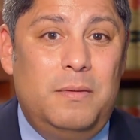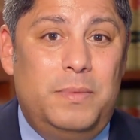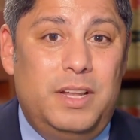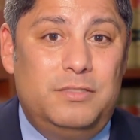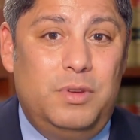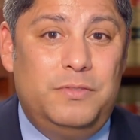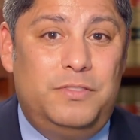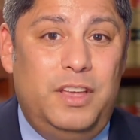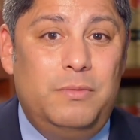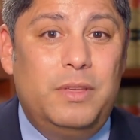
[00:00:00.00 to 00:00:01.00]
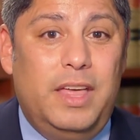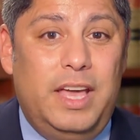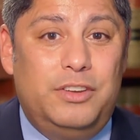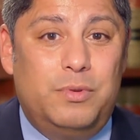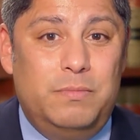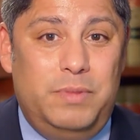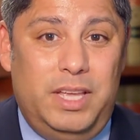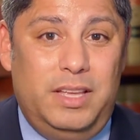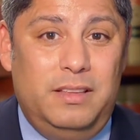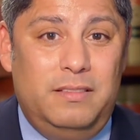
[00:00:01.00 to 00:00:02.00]
But as we have seen with
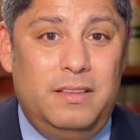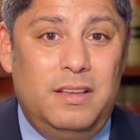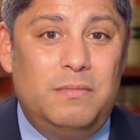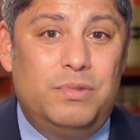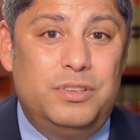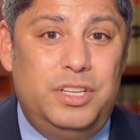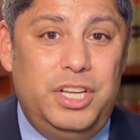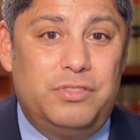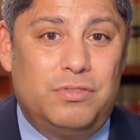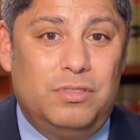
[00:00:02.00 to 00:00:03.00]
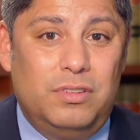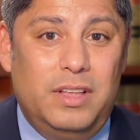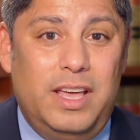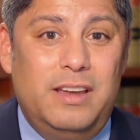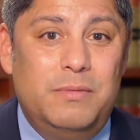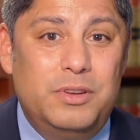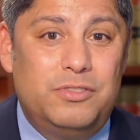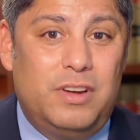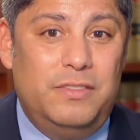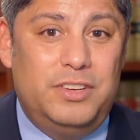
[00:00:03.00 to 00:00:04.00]
H-1Bs, procedural and
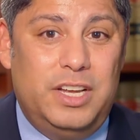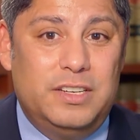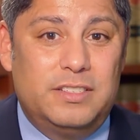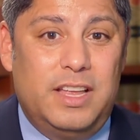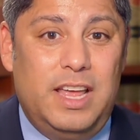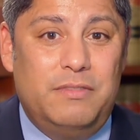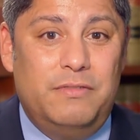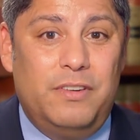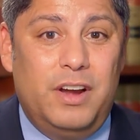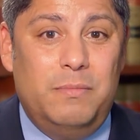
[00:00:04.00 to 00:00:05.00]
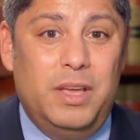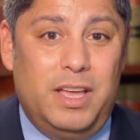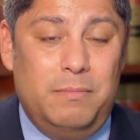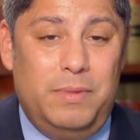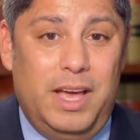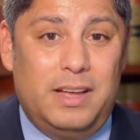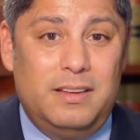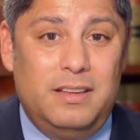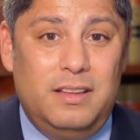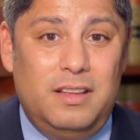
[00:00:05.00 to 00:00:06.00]
administrative changes can have a very big impact.